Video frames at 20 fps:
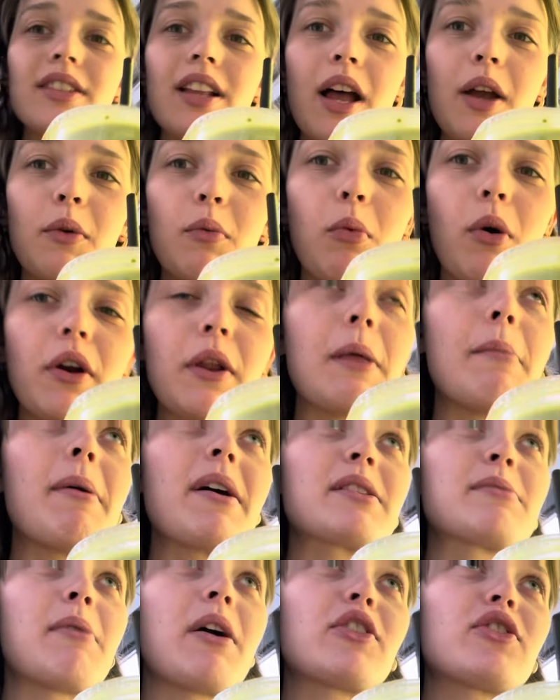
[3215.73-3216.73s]
like one of the
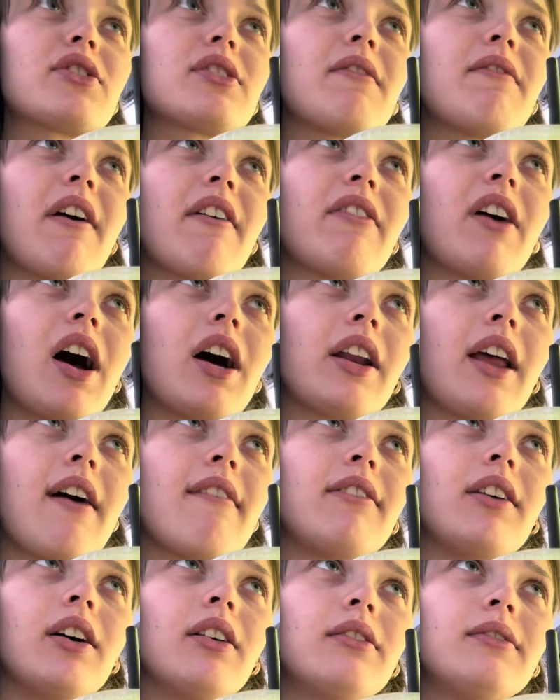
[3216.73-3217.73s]
best matches I've ever had,
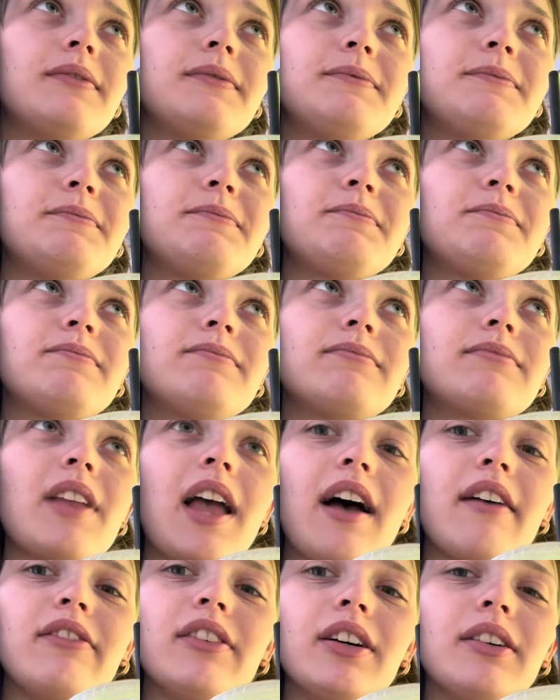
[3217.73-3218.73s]
ever.
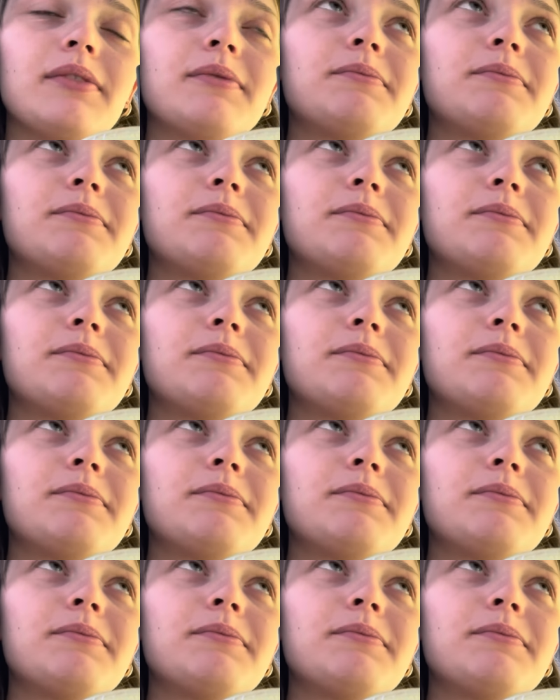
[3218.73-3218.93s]
Ever.